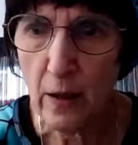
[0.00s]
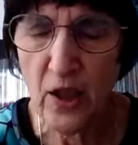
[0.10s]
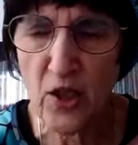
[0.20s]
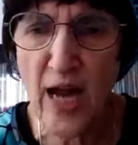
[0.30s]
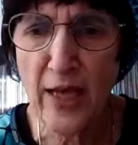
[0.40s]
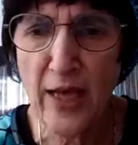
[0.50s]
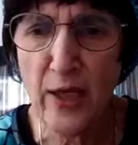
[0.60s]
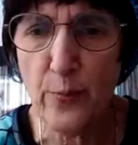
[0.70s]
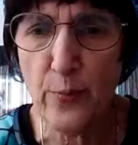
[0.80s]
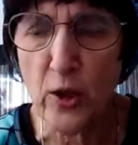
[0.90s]
his
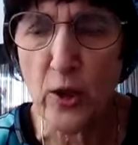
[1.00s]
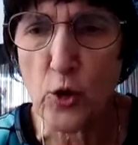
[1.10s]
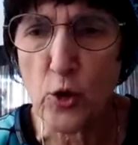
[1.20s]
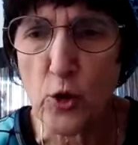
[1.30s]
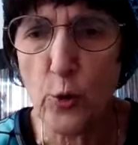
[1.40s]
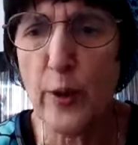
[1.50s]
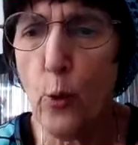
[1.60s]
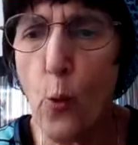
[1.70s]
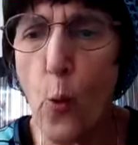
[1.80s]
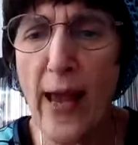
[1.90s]
diabetes would have
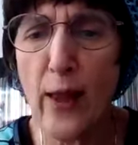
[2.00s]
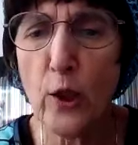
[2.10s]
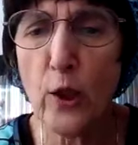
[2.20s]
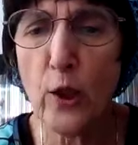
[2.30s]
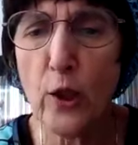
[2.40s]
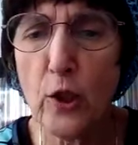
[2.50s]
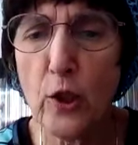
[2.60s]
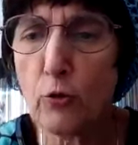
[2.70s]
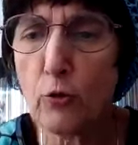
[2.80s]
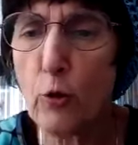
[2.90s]
been well
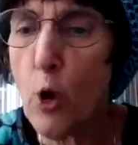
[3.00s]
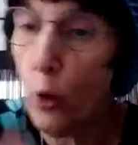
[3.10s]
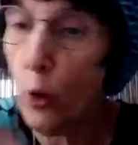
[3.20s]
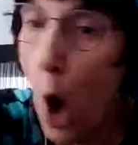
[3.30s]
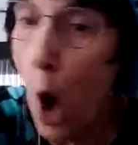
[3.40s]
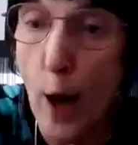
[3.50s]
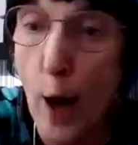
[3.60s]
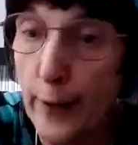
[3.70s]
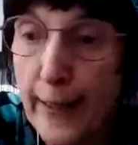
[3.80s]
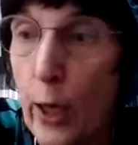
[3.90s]
controlled
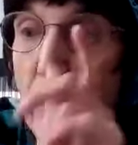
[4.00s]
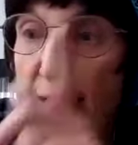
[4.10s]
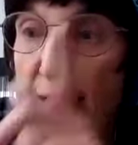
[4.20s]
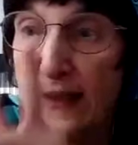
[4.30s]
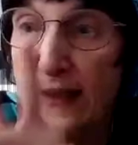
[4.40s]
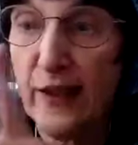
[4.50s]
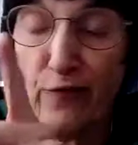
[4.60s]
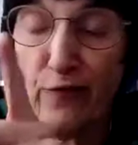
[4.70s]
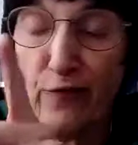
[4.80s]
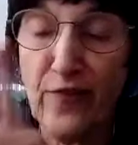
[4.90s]
on, little
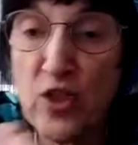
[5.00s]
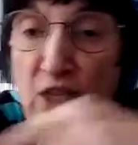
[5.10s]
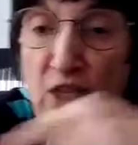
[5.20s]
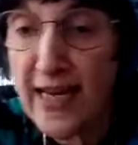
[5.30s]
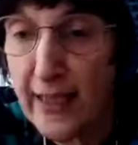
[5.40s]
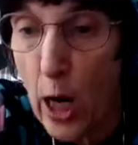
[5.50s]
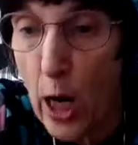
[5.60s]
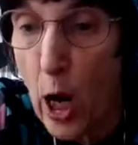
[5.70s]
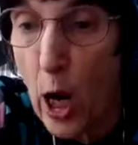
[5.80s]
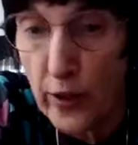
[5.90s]
finger stick, you
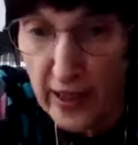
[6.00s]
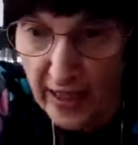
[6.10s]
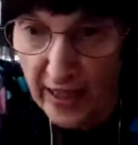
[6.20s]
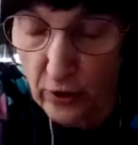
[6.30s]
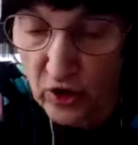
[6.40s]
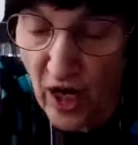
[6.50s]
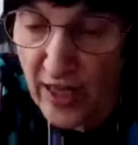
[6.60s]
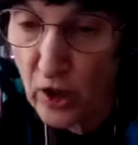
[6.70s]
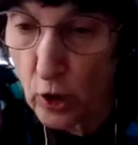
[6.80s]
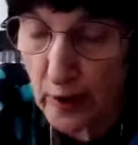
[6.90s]

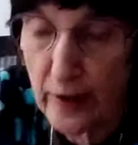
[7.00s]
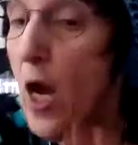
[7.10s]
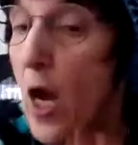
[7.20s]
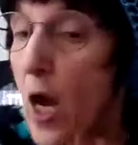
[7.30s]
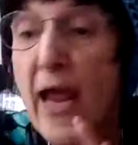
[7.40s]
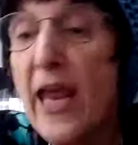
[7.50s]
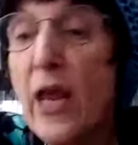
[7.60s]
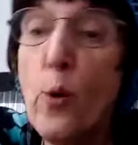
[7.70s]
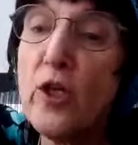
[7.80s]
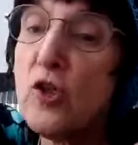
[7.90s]
inject your little,
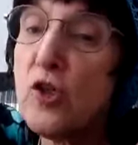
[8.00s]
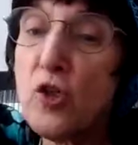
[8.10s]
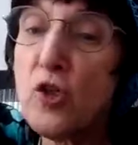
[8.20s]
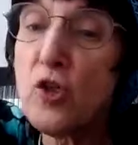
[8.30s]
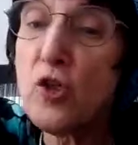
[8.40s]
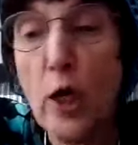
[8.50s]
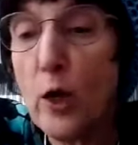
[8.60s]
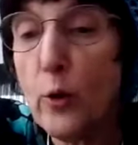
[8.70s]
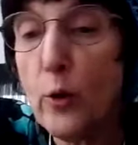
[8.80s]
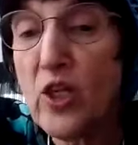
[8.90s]
he would have just gone
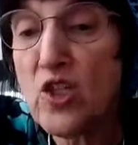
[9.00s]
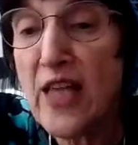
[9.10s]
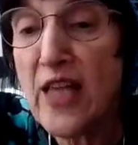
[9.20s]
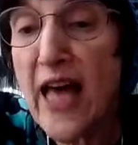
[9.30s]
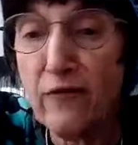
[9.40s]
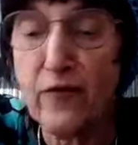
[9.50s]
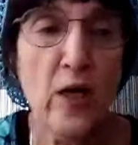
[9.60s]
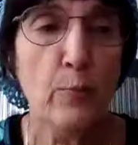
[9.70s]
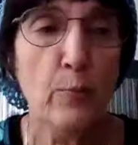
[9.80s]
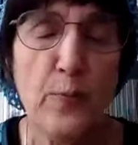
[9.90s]
on with his life.
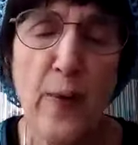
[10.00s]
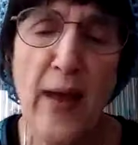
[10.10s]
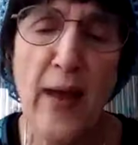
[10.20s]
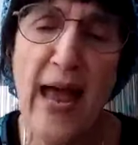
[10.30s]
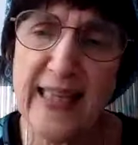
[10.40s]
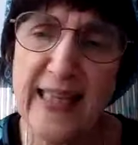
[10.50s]
But back